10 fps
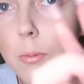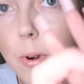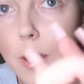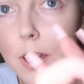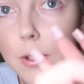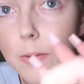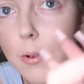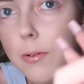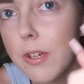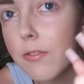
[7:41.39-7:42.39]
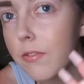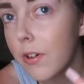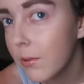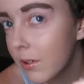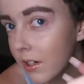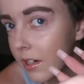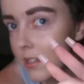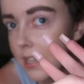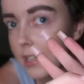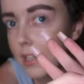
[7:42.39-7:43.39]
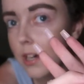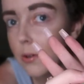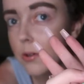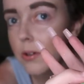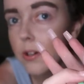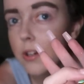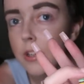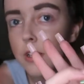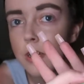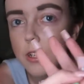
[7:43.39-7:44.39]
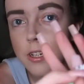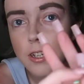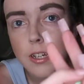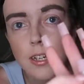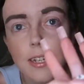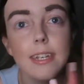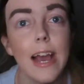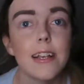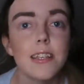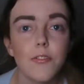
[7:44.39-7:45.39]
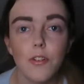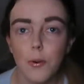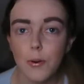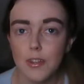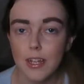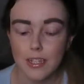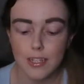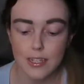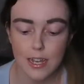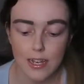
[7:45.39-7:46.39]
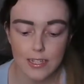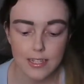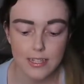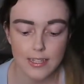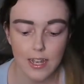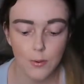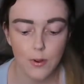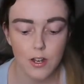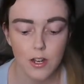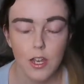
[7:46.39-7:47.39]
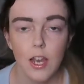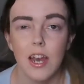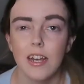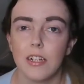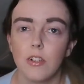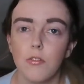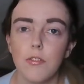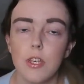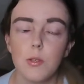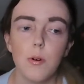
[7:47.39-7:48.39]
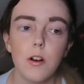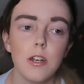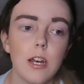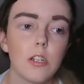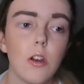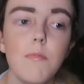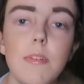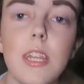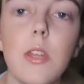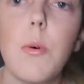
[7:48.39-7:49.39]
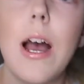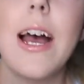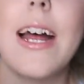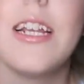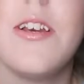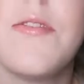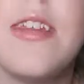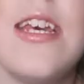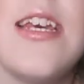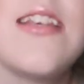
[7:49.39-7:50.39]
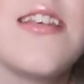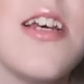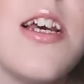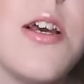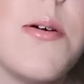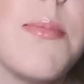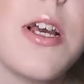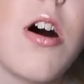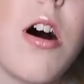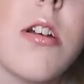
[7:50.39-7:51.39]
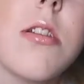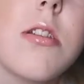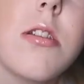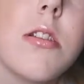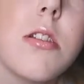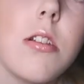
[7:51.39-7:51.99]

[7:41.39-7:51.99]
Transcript: Why won't it focus? Hello? Yes, I've got one that says sour, and I love this one. I don't really wear any of these because